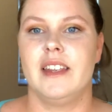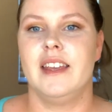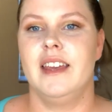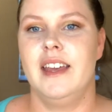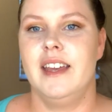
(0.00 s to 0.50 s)

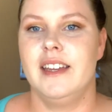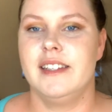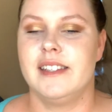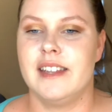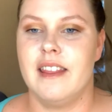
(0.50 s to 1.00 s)

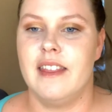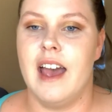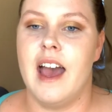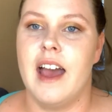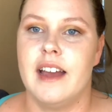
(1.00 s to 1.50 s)
is
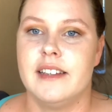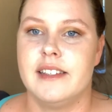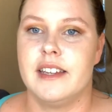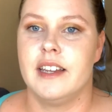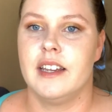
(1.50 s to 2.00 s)

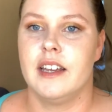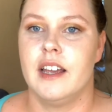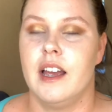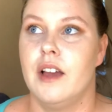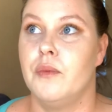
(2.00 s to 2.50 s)
that
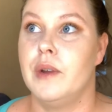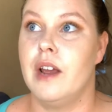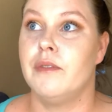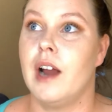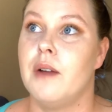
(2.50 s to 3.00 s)

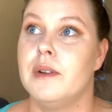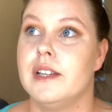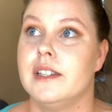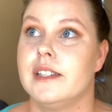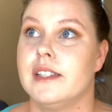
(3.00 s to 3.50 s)
whenever
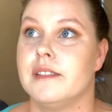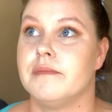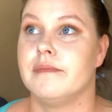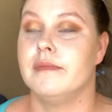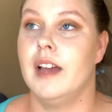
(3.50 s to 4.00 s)

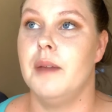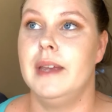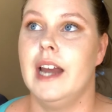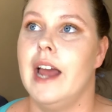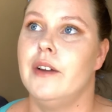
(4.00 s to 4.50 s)

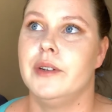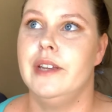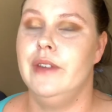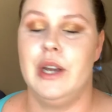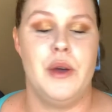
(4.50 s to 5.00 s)
I don't
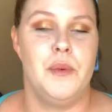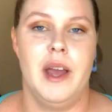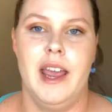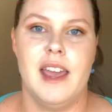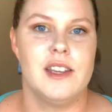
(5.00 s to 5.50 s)
even know
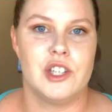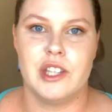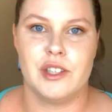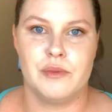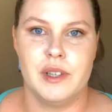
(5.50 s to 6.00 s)
what age
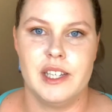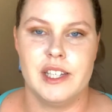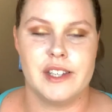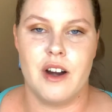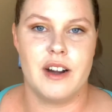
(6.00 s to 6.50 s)
this really
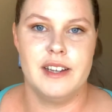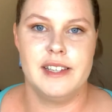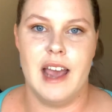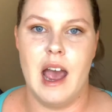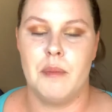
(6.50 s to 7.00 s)
started
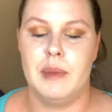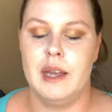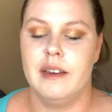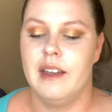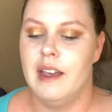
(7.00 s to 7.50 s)
to
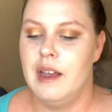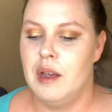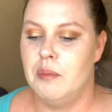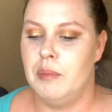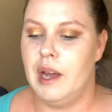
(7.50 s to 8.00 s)
happen,
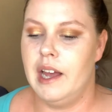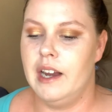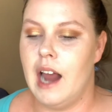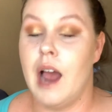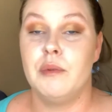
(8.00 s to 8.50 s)

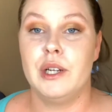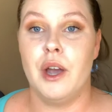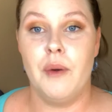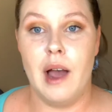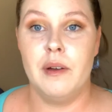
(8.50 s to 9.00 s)
but I would
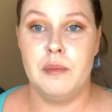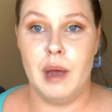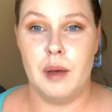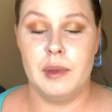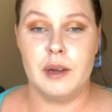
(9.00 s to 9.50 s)
go out in
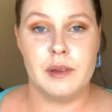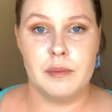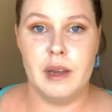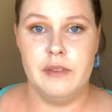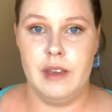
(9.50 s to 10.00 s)
public with
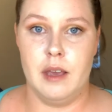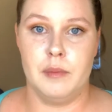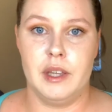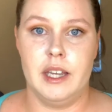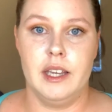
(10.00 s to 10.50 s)
my
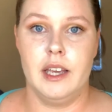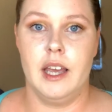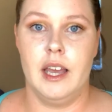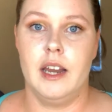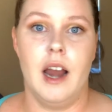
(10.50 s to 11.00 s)
family,
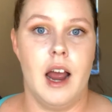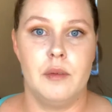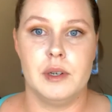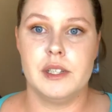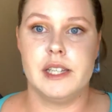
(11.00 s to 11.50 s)
and I
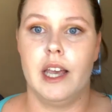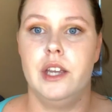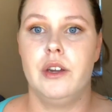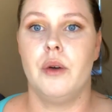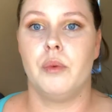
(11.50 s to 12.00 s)
will say,
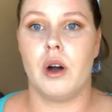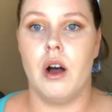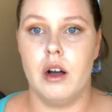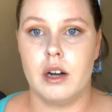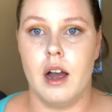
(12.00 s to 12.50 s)
we're
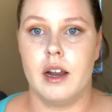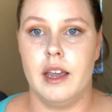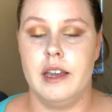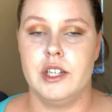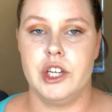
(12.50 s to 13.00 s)
all
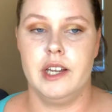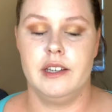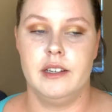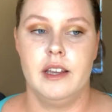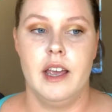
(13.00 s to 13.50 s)

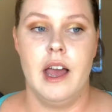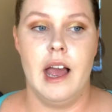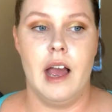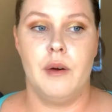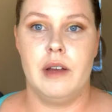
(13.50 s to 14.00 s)
Caucasian.
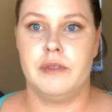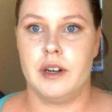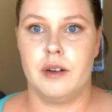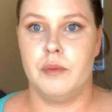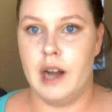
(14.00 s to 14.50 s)

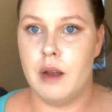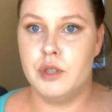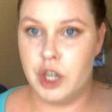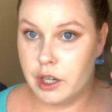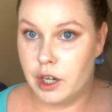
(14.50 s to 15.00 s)
However, when I
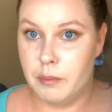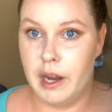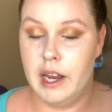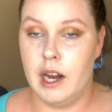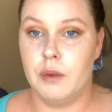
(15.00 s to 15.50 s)
was younger,
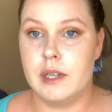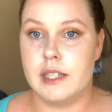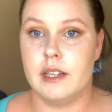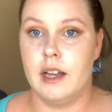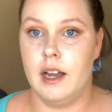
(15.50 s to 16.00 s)
my hair
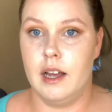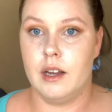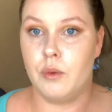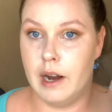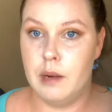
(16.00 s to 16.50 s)
was
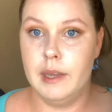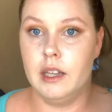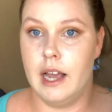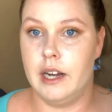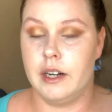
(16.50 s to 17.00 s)
quite a bit
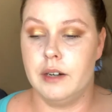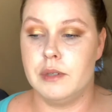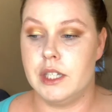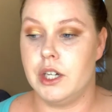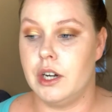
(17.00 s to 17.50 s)
lighter. It
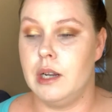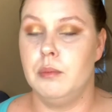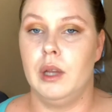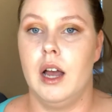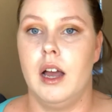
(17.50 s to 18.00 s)
was dirty
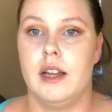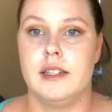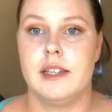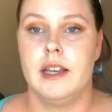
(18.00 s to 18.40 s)
blonde.